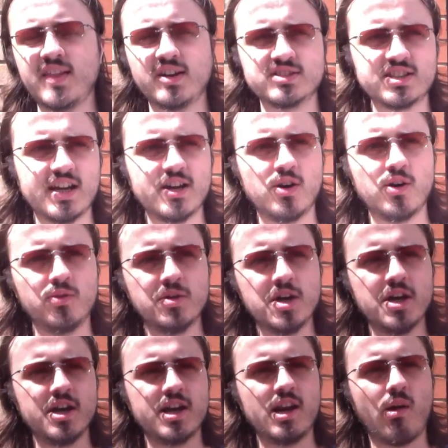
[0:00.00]
They'll say,
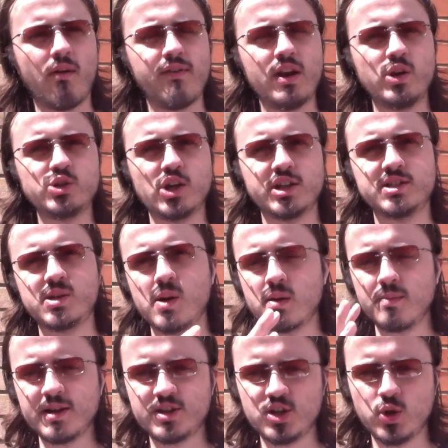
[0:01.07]
if it looks like it's going a
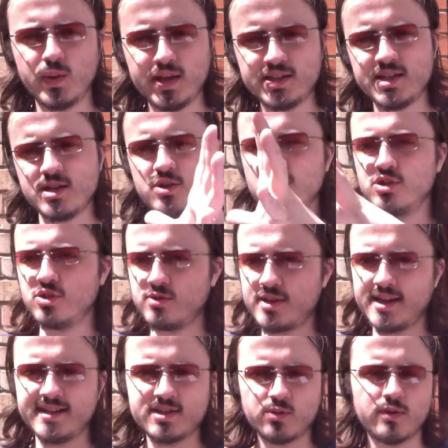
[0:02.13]
bit too easy, you can do
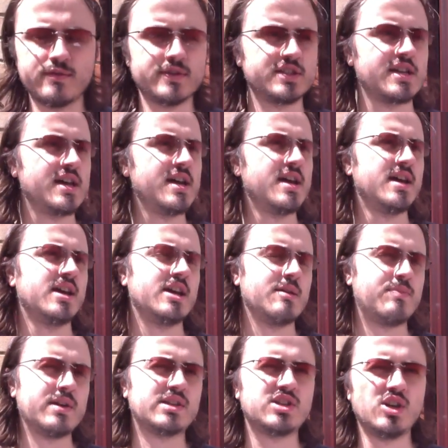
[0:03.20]
this, or if it's a
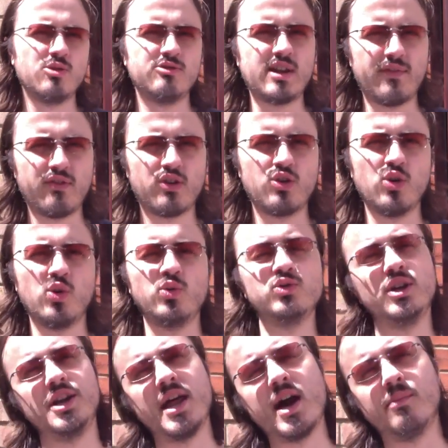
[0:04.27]
bit too difficult,
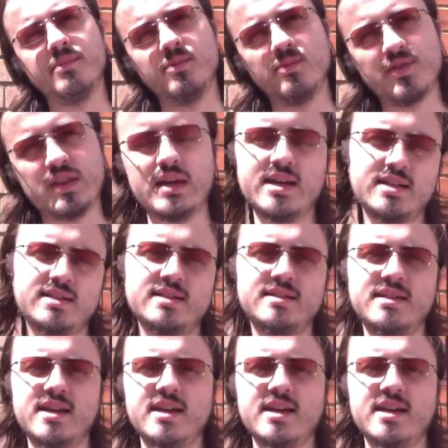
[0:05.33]
then help them with this, and